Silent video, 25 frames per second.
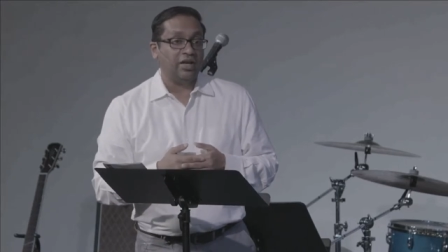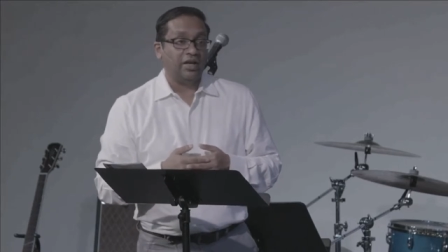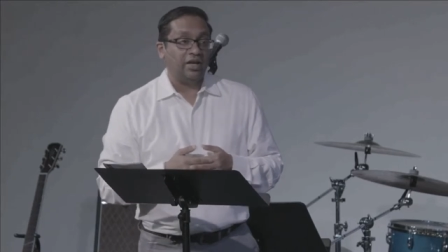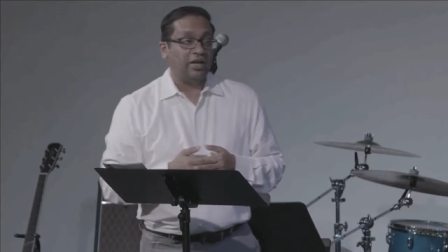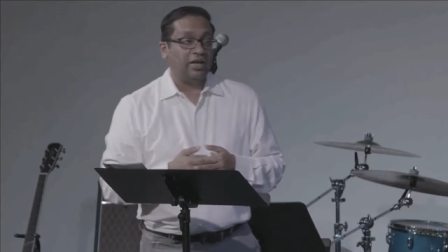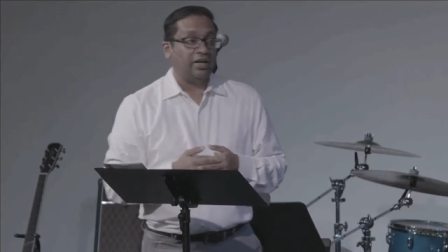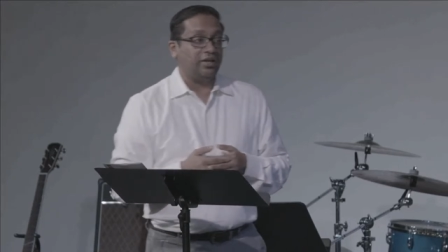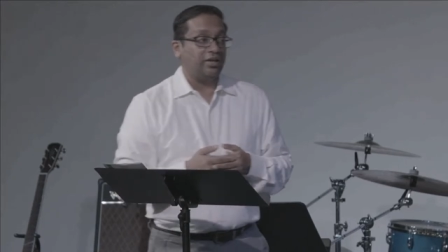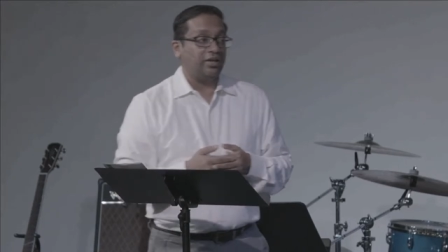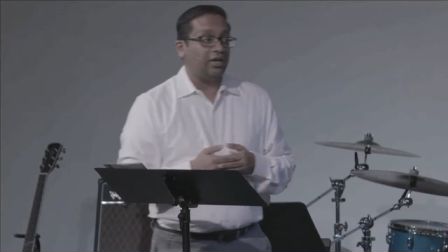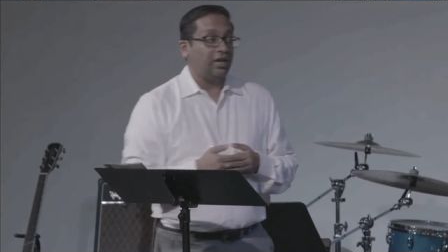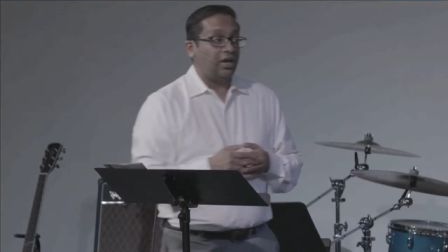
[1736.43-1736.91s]

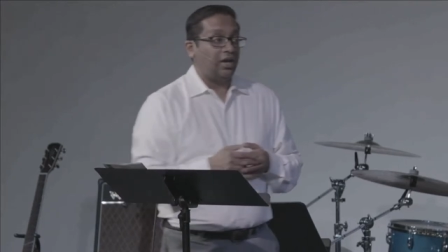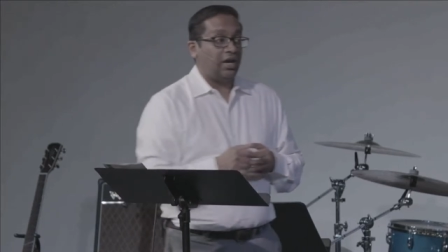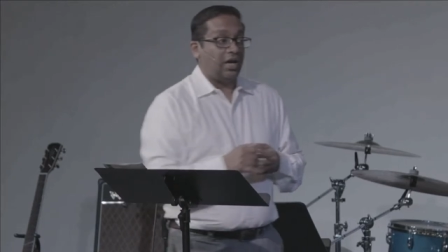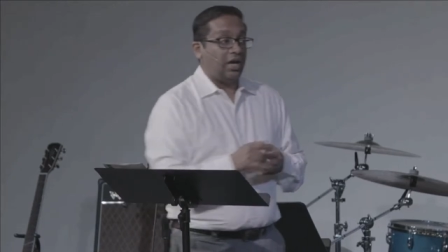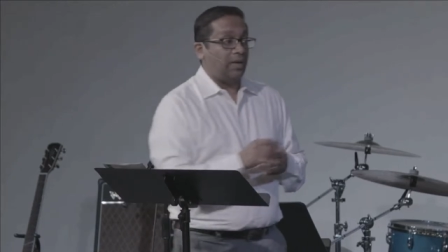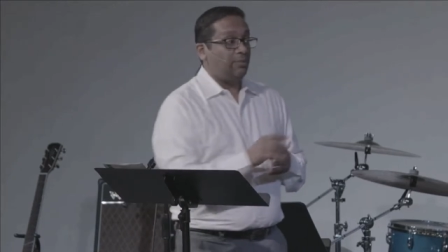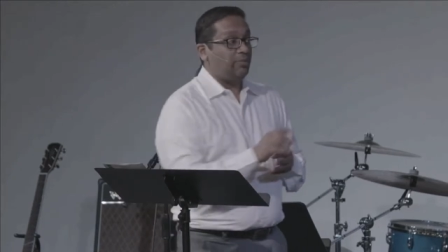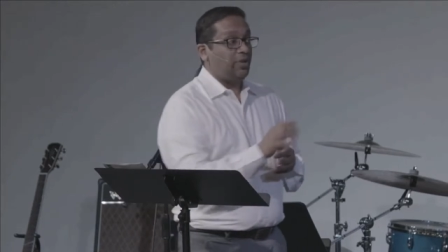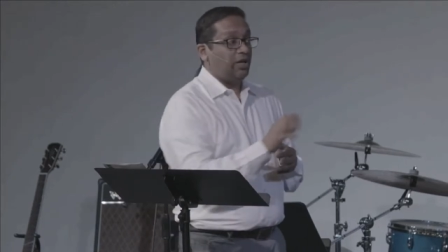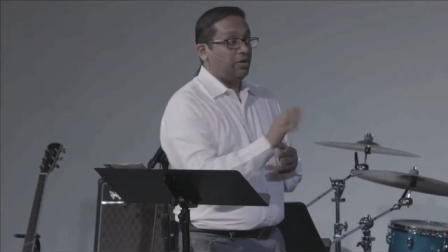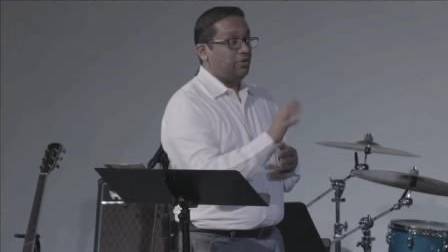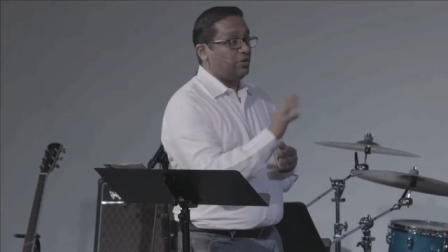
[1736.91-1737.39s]
hey,
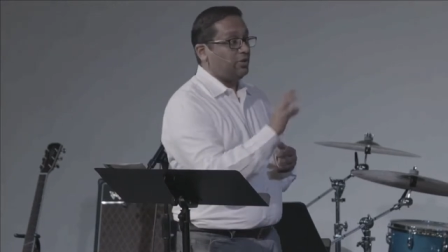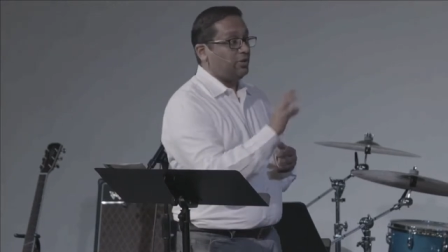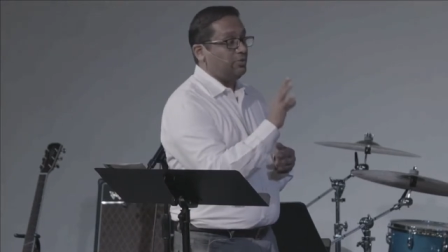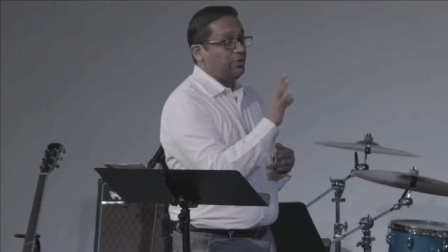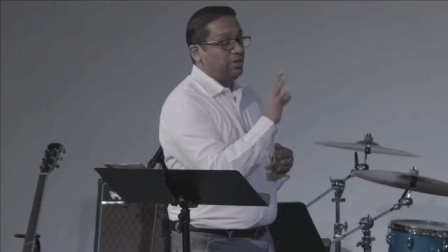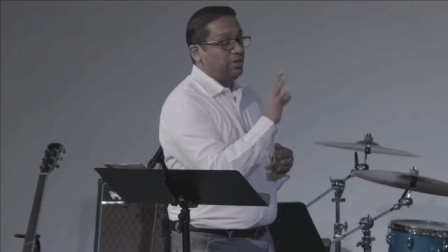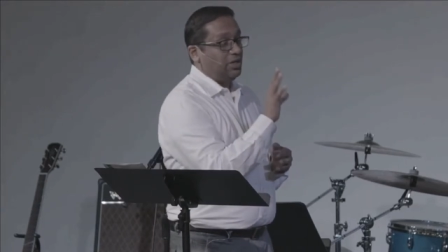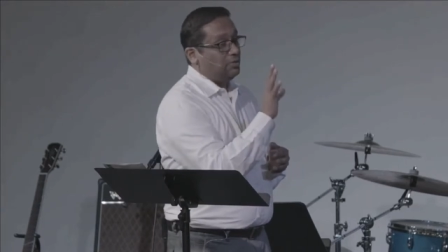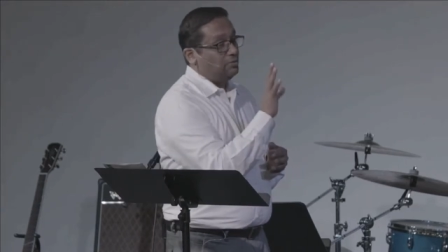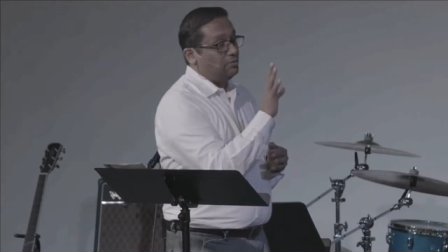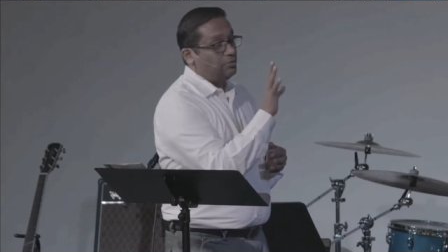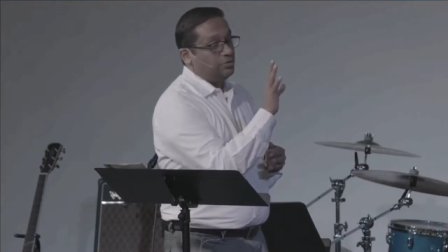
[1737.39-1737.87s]
I'm not going to
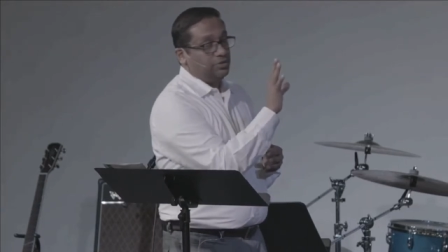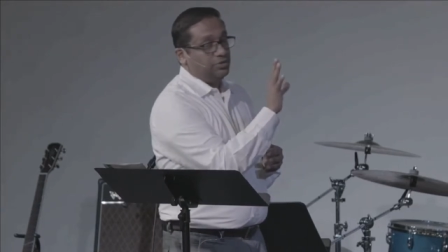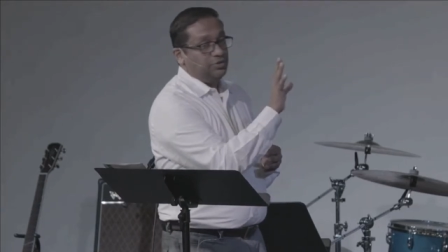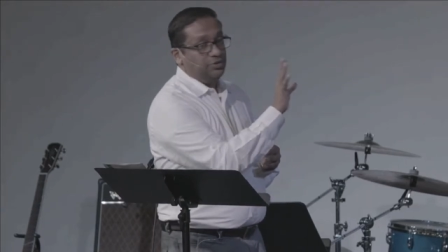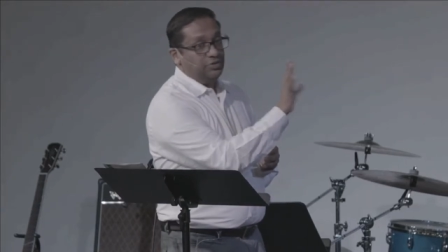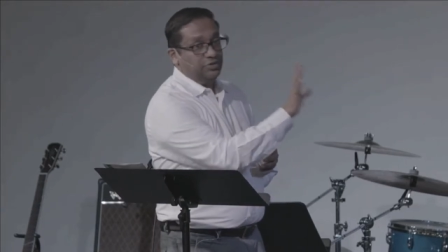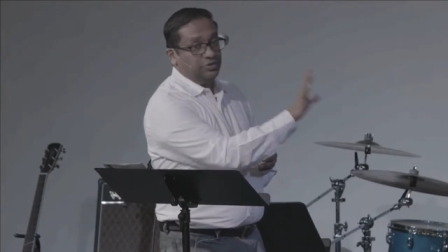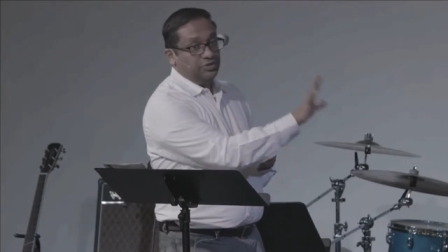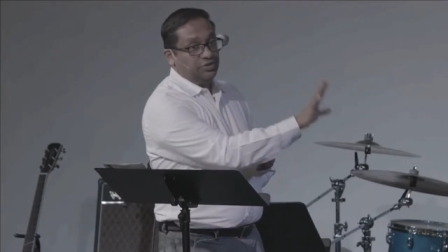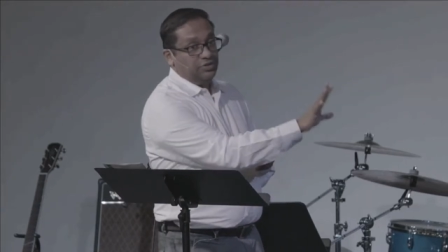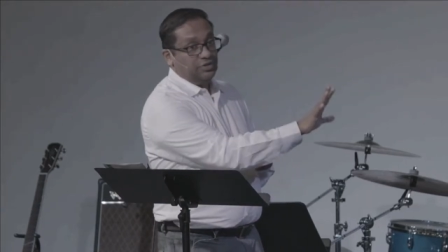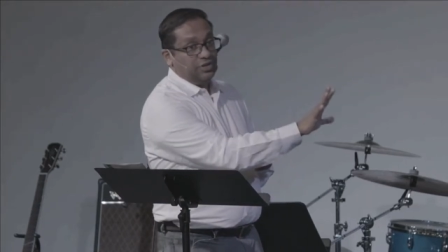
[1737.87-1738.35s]
be able to
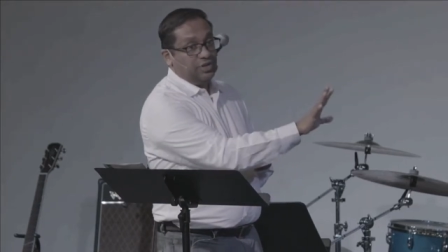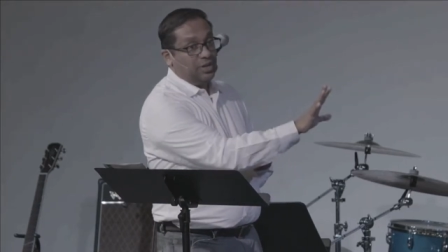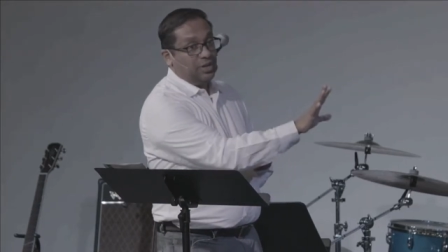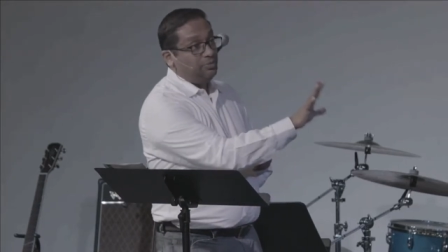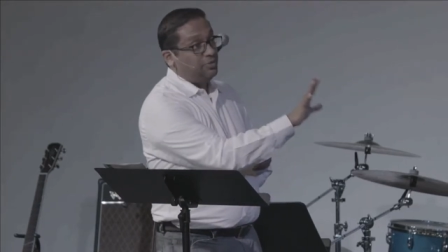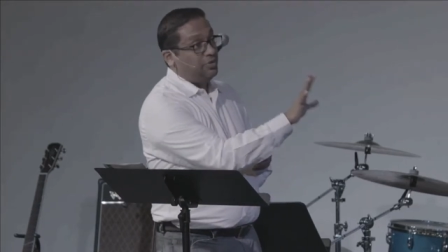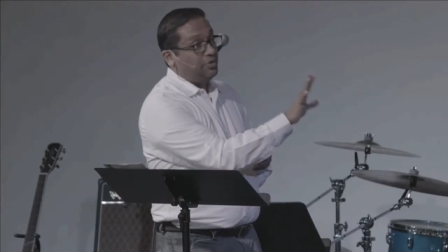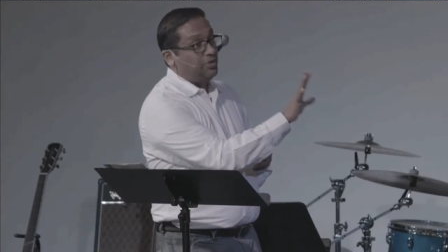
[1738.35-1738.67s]
do some